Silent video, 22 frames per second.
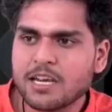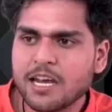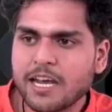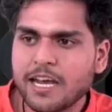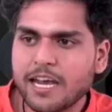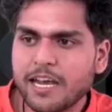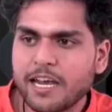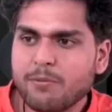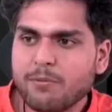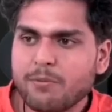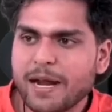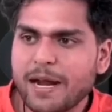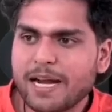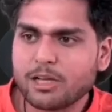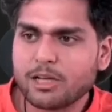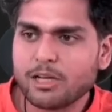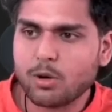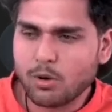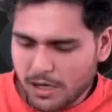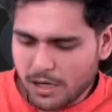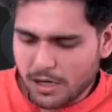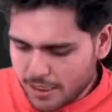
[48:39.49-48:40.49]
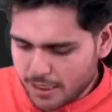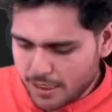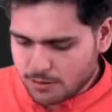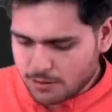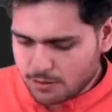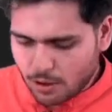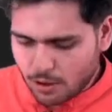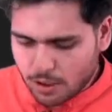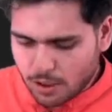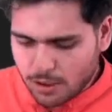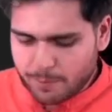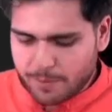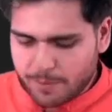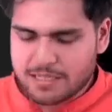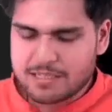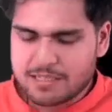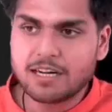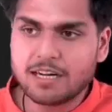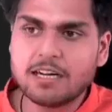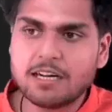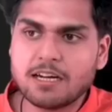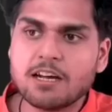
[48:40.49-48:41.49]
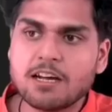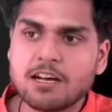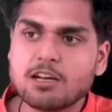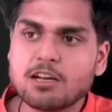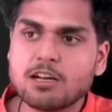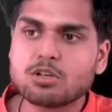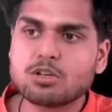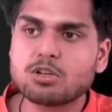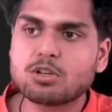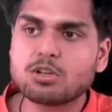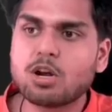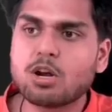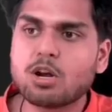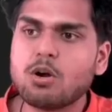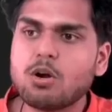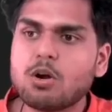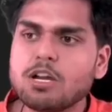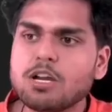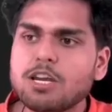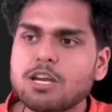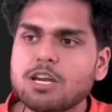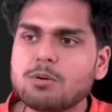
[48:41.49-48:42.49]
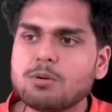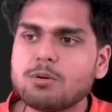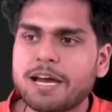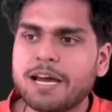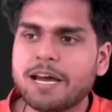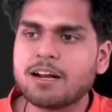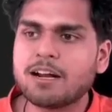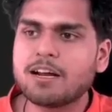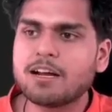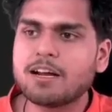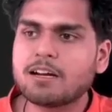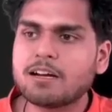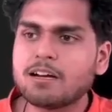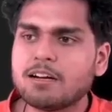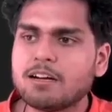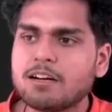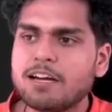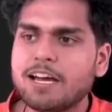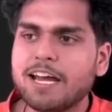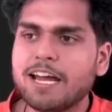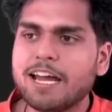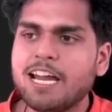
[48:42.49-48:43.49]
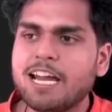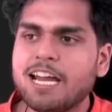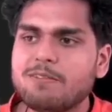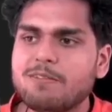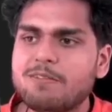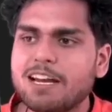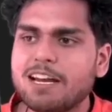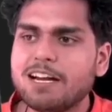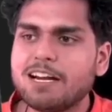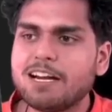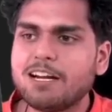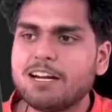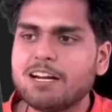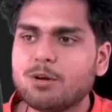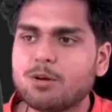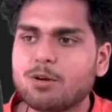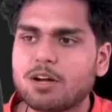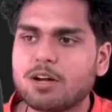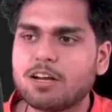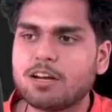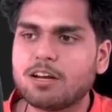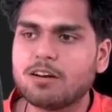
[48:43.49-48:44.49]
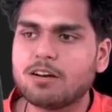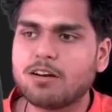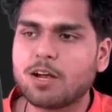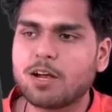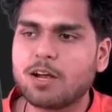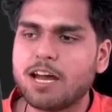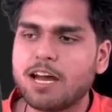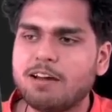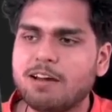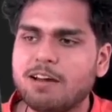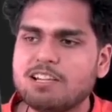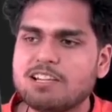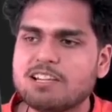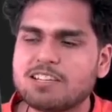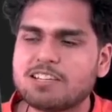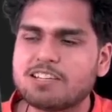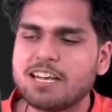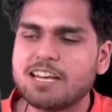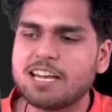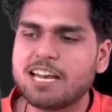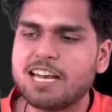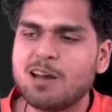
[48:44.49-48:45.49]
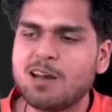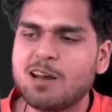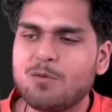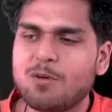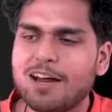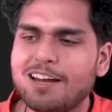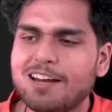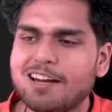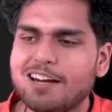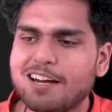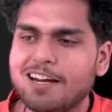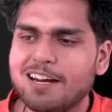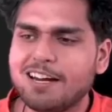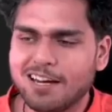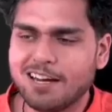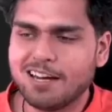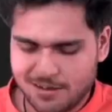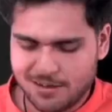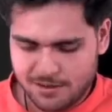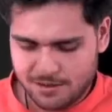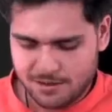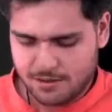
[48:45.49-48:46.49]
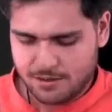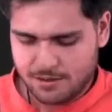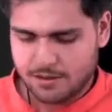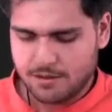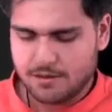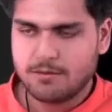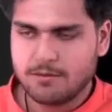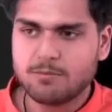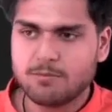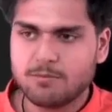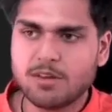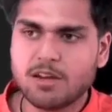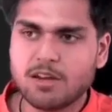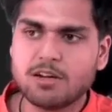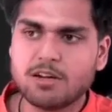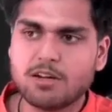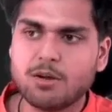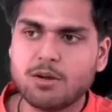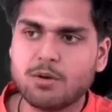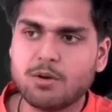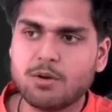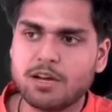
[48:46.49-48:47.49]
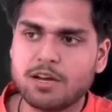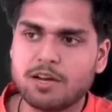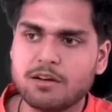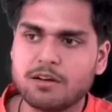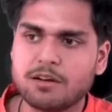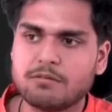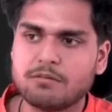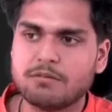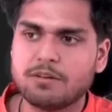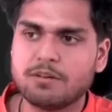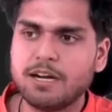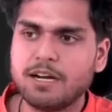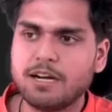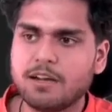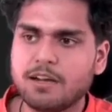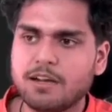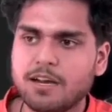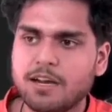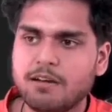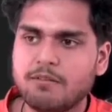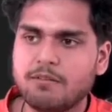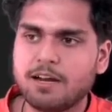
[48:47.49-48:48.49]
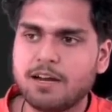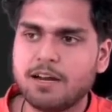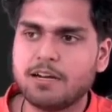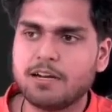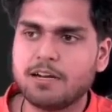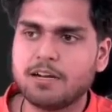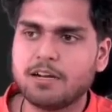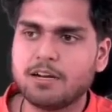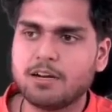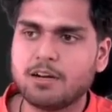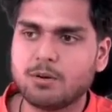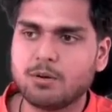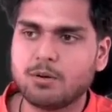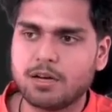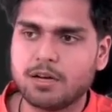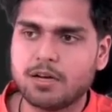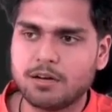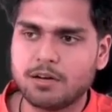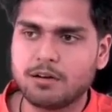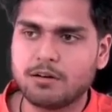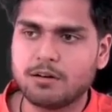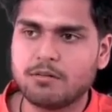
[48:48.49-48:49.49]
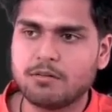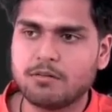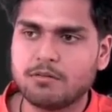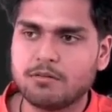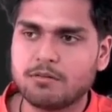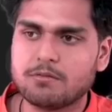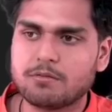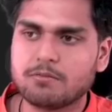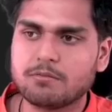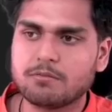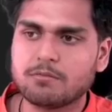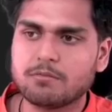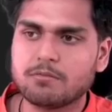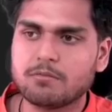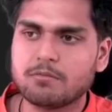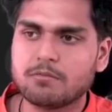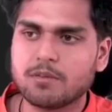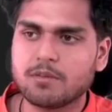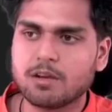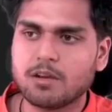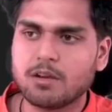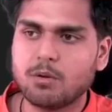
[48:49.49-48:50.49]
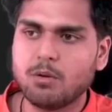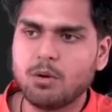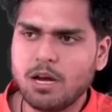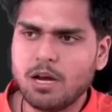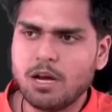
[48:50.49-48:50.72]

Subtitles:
If my token is not present, so throw new error, invalid token. Okay, I will say invalid token, right? Invalid token. Cool.